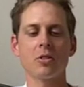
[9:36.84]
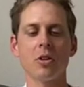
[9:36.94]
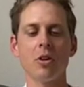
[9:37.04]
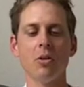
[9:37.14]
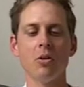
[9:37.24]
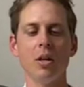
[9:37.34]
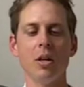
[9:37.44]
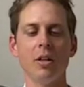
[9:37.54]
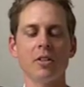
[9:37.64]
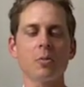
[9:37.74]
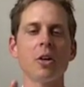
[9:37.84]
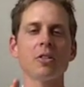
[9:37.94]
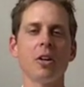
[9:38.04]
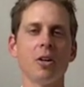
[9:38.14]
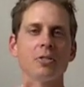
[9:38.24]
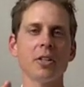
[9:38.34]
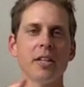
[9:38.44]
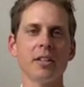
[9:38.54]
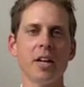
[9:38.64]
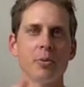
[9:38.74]
So it's smart to
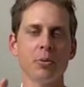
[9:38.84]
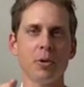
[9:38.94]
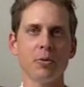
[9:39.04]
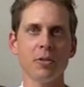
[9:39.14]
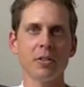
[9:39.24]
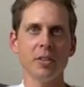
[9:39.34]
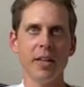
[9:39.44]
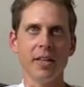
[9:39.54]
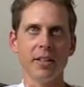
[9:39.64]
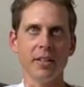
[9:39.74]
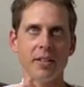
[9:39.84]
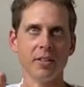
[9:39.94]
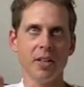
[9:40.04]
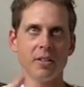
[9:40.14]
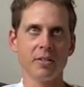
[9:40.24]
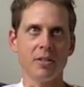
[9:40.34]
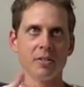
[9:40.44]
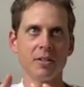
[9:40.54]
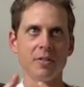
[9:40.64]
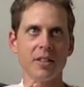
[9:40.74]
alternate ibuprofin and
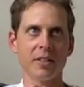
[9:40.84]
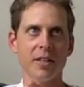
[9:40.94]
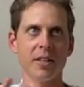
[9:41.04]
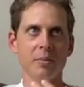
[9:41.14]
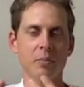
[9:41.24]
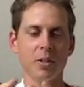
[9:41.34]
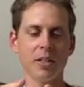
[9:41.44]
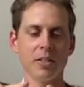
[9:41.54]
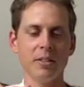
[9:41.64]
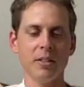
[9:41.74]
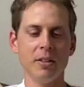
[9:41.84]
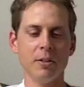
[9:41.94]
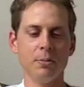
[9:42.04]
Tylenol, stuff like that, but